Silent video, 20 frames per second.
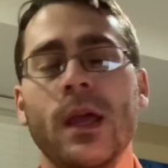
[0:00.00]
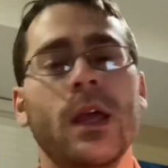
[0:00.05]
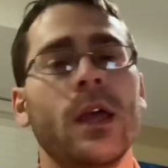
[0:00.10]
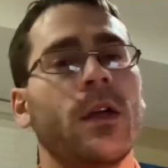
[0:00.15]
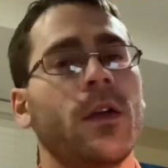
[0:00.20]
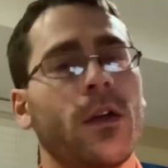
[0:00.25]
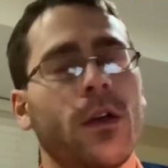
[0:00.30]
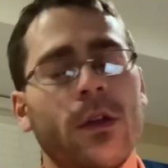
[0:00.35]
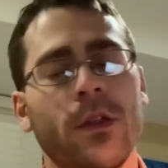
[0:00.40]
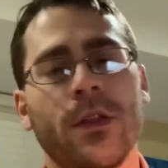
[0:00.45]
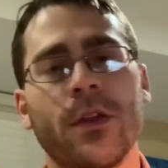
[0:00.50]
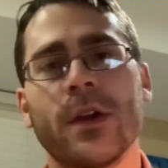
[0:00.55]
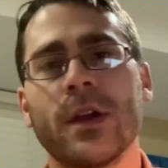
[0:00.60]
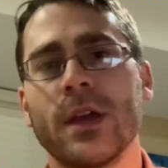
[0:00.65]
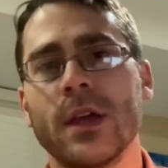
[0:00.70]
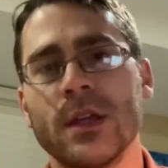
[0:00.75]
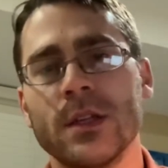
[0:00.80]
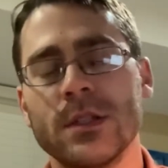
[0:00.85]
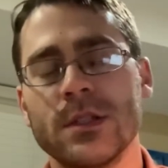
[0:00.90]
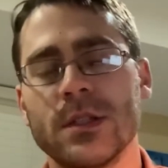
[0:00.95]
The other thing
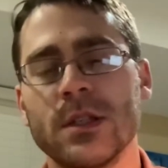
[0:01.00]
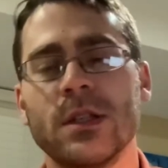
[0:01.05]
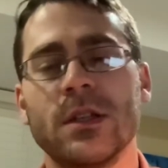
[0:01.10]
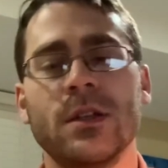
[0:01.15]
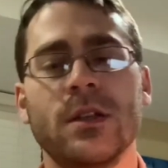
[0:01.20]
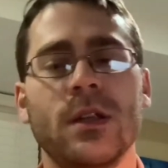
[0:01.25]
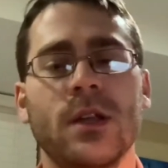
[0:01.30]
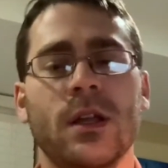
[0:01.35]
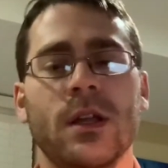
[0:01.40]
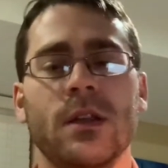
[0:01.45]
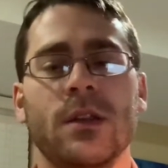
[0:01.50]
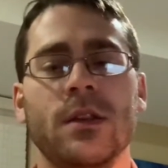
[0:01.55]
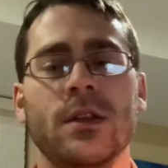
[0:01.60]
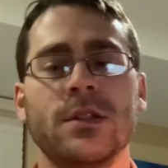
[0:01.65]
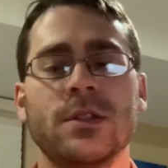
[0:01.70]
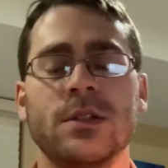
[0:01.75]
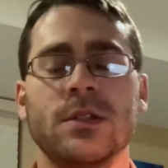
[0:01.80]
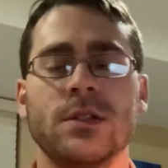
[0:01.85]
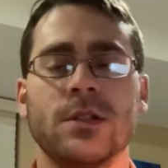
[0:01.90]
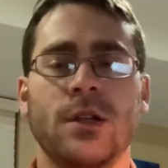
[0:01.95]
is, and
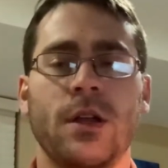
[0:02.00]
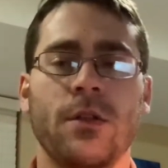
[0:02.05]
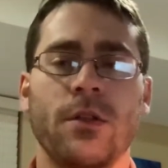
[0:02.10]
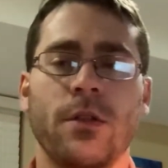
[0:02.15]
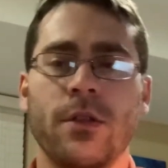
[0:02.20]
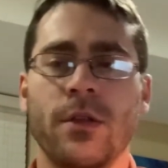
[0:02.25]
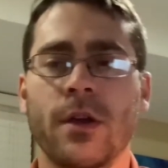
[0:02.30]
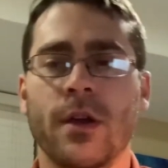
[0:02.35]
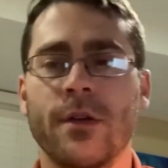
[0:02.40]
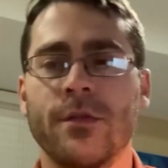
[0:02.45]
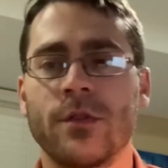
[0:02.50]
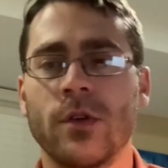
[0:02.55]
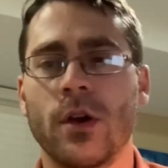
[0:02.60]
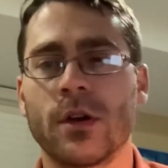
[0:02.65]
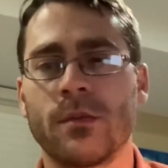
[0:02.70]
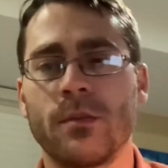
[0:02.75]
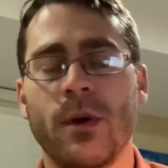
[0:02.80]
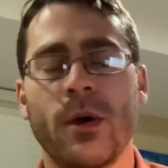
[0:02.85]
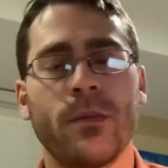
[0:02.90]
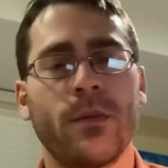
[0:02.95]
this is another thing I've
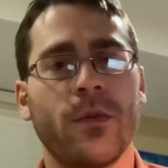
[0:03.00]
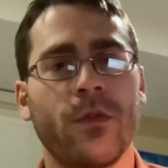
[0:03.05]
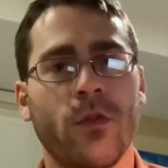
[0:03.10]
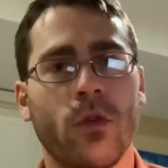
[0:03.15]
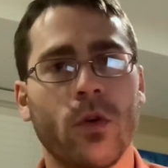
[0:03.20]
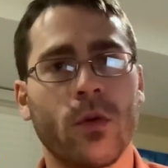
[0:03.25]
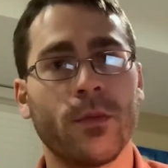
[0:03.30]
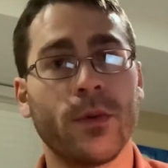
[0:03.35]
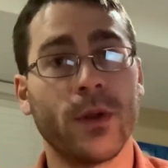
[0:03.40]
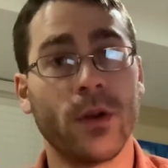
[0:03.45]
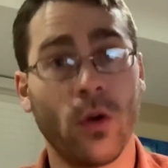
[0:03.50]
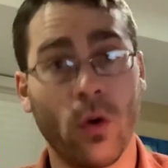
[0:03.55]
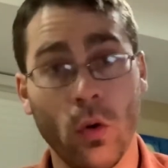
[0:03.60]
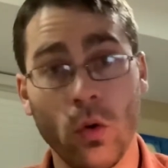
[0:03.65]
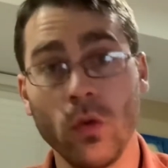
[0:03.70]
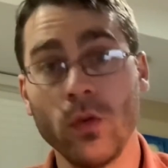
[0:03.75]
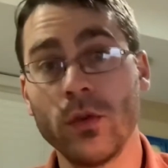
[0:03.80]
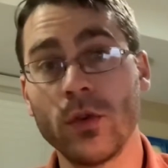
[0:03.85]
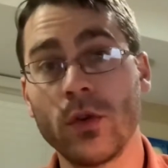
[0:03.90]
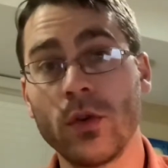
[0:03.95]
talked about before, but
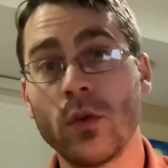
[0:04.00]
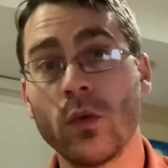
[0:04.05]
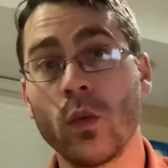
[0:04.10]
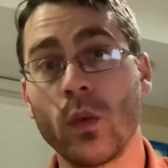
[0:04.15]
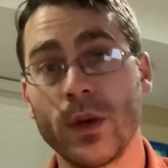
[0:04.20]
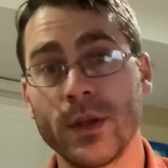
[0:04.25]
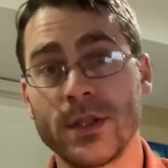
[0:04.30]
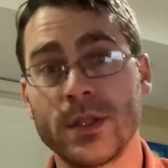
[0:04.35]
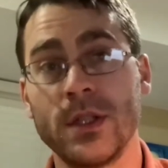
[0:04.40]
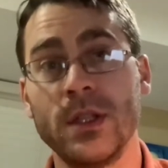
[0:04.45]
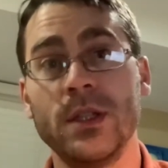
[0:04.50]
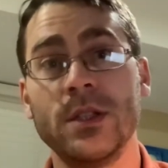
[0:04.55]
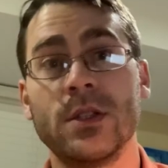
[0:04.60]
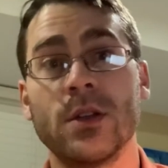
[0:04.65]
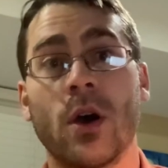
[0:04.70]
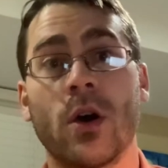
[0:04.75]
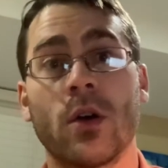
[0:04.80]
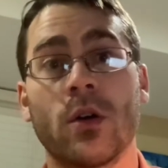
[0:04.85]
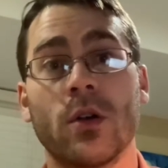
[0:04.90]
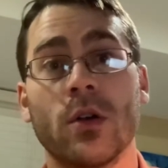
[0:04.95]
older whiskeys
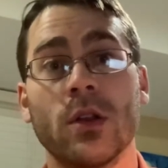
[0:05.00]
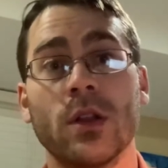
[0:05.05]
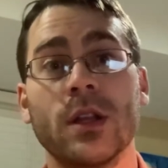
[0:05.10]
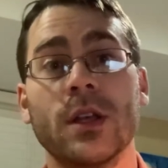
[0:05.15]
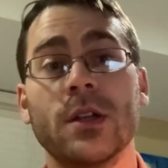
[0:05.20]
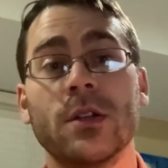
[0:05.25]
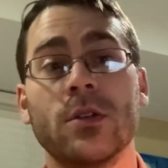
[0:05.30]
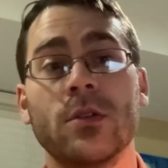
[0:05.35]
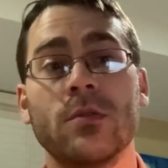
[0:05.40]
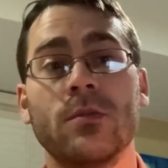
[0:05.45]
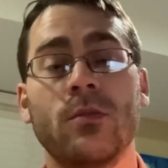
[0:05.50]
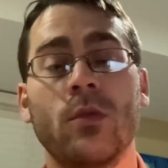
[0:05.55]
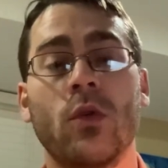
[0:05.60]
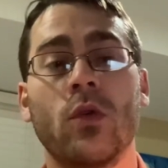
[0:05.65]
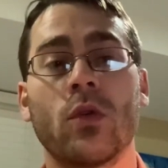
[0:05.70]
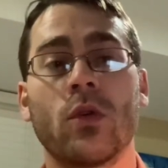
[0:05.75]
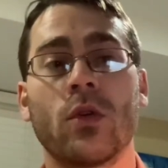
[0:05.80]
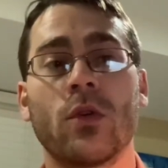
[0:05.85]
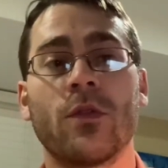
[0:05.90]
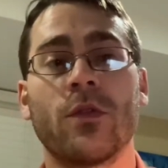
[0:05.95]
are a little
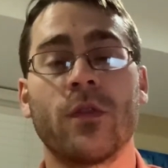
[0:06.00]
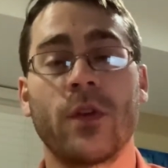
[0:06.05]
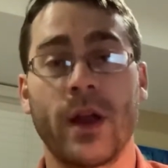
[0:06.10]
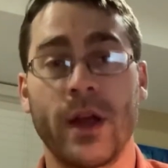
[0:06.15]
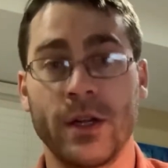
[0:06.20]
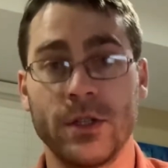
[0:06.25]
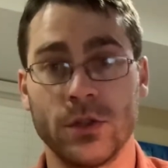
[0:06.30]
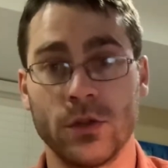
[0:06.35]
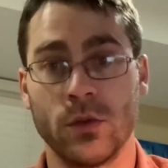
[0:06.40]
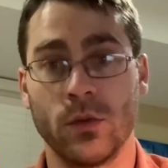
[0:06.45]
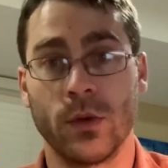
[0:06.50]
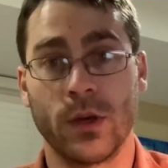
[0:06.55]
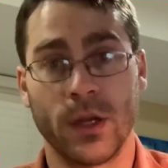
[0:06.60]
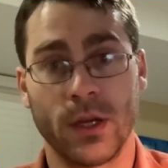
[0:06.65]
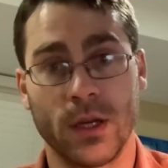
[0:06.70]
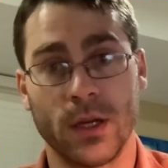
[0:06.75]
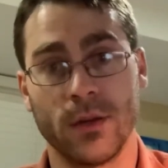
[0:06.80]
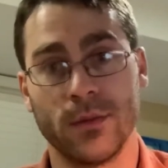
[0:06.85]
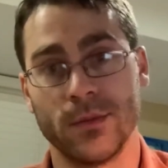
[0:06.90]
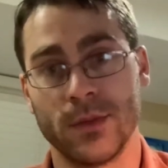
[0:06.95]
more fragile when it
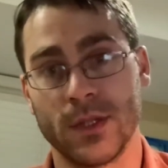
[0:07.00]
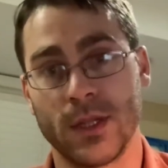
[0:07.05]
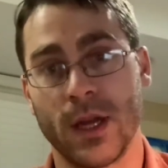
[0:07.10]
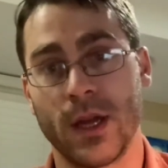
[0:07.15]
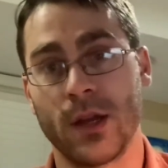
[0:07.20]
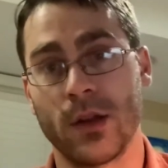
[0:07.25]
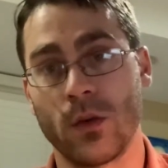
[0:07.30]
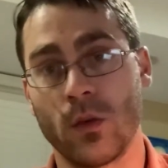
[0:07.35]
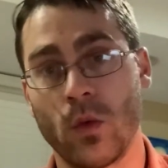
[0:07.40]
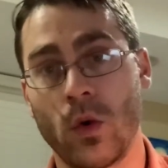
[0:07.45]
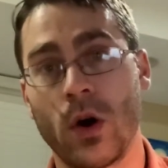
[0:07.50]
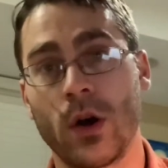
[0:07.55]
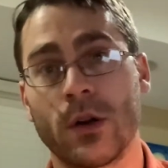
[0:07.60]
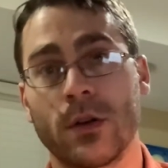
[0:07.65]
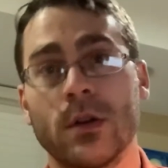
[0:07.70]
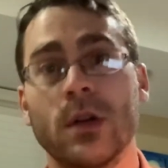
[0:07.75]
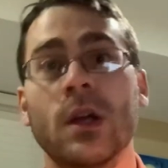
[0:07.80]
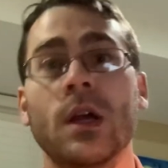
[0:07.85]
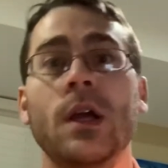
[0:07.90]
comes to adding water.